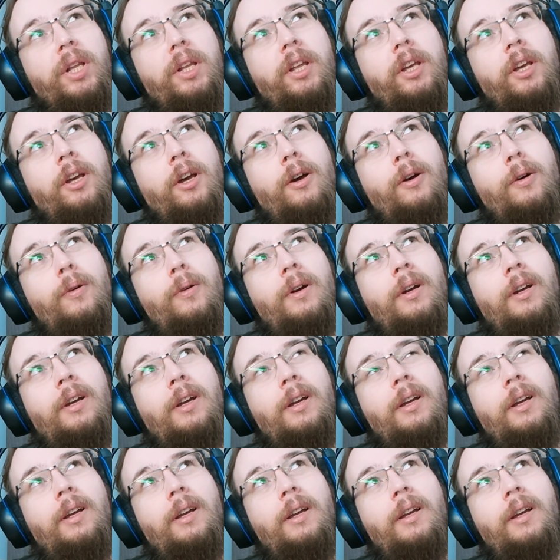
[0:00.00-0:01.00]
BDO,
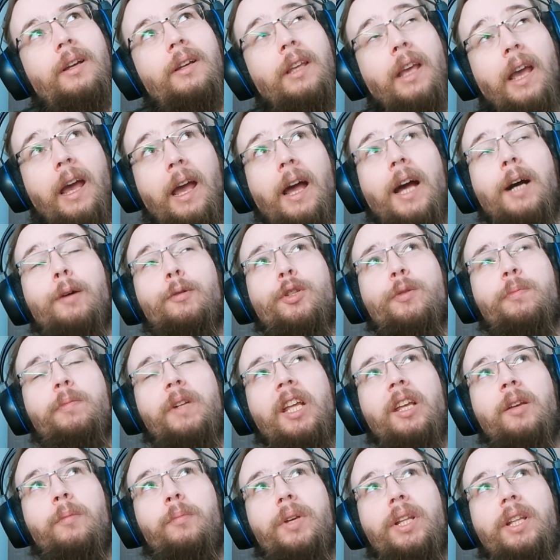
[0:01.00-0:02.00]
yeah, I was
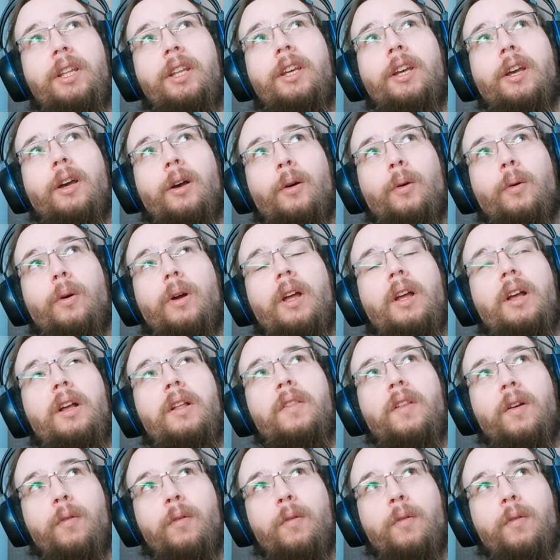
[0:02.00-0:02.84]
playing BDO.